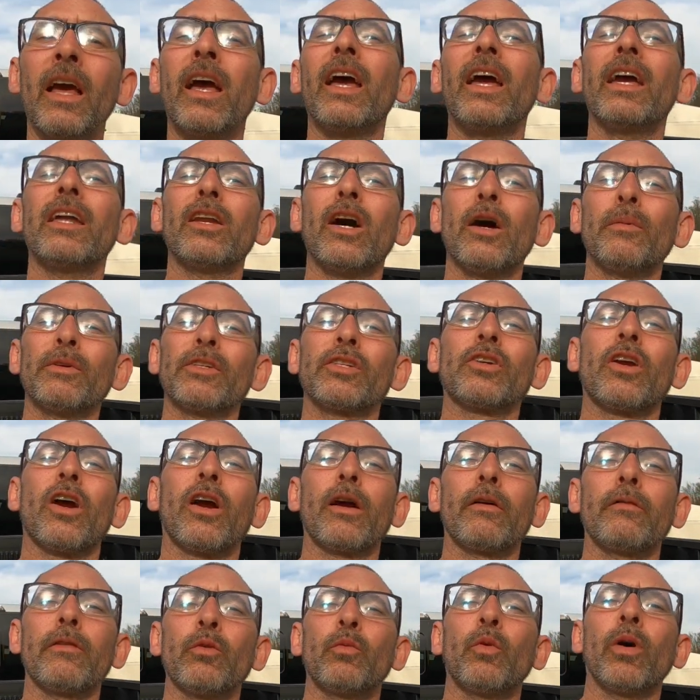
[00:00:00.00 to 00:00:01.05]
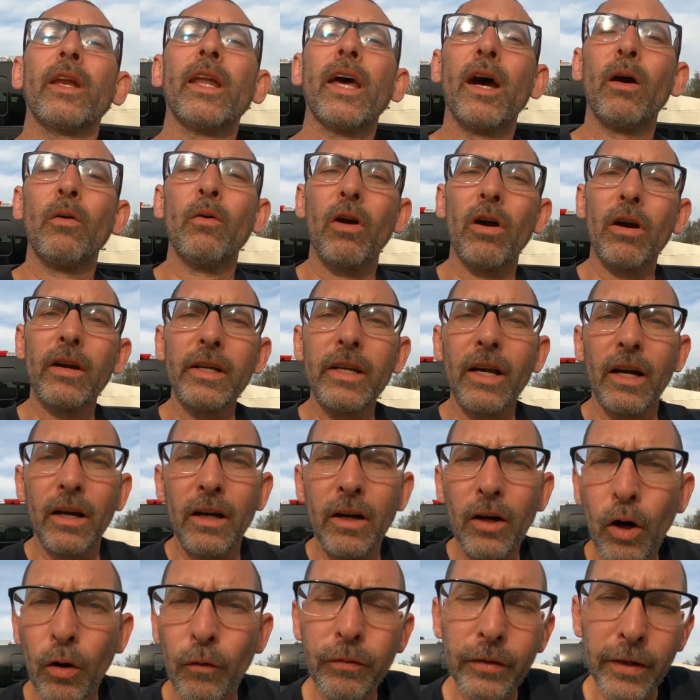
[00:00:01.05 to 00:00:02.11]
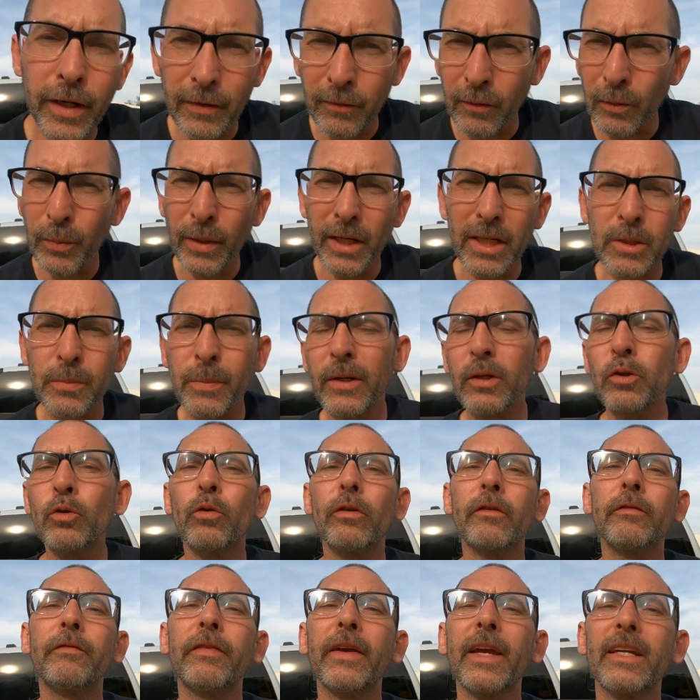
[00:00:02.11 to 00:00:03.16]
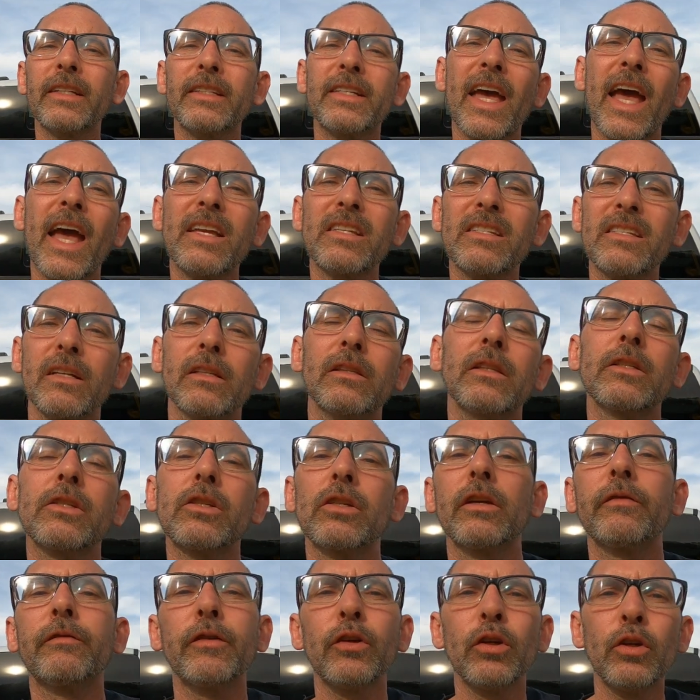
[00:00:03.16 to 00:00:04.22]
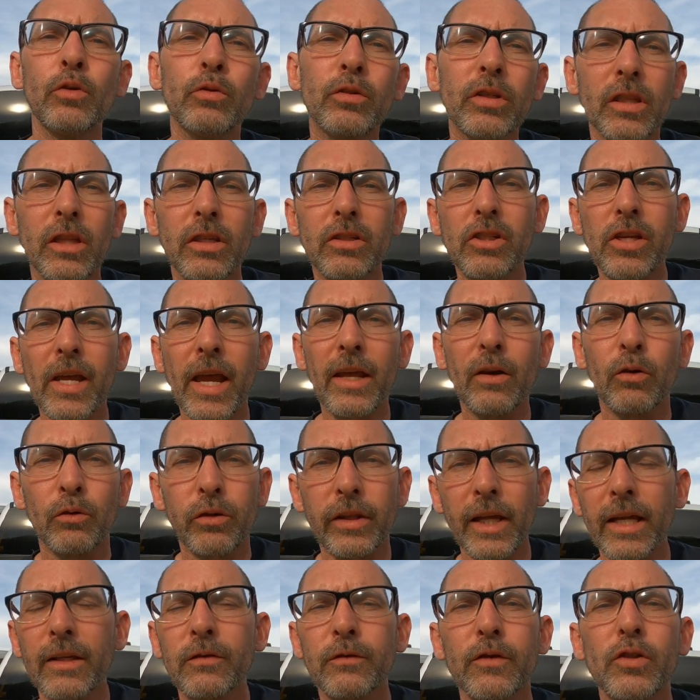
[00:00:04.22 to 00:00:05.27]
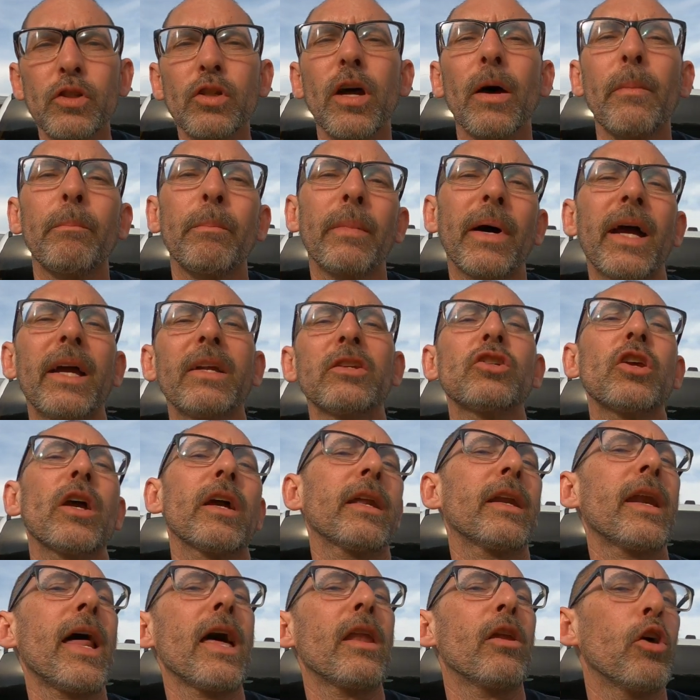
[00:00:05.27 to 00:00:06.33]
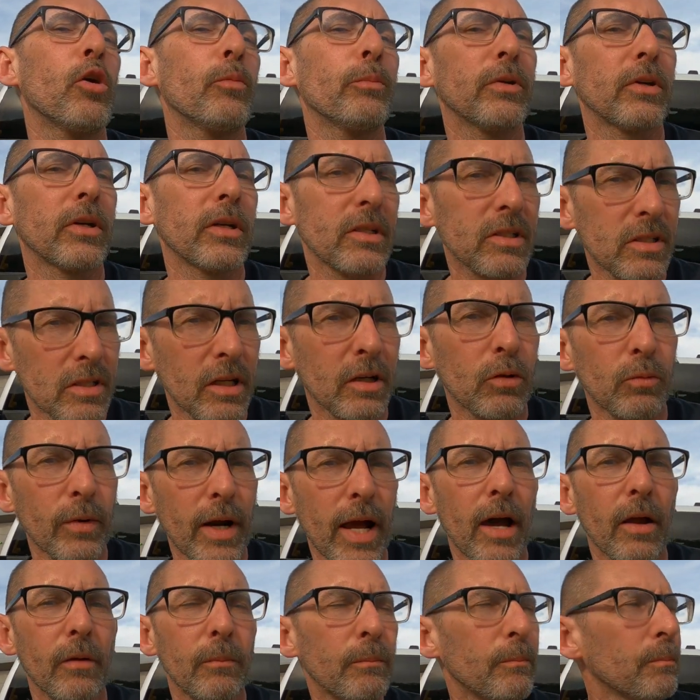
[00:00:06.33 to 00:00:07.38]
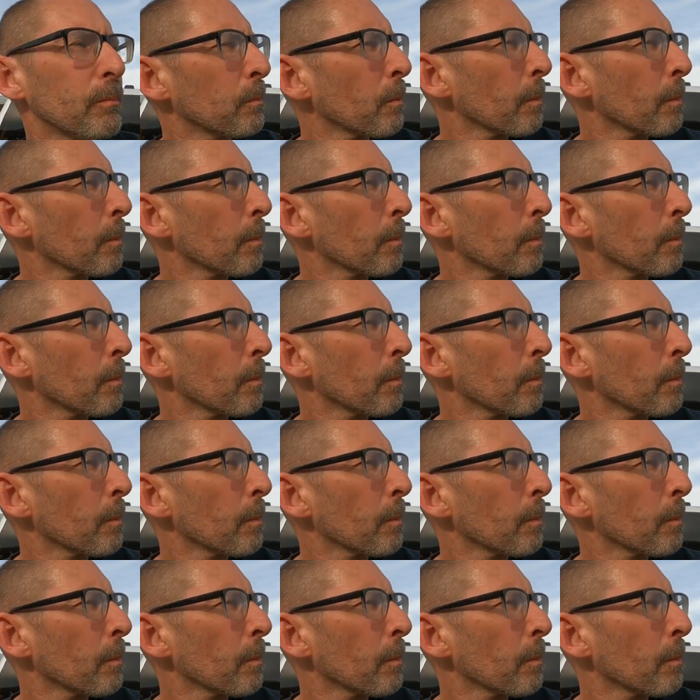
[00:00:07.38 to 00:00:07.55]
Hey, namaskar everyone, how are you? Hopefully everybody's been doing fantastic. Listen, if you're new to the channel, thanks for stopping by and checking out. I hope you're gonna stick around.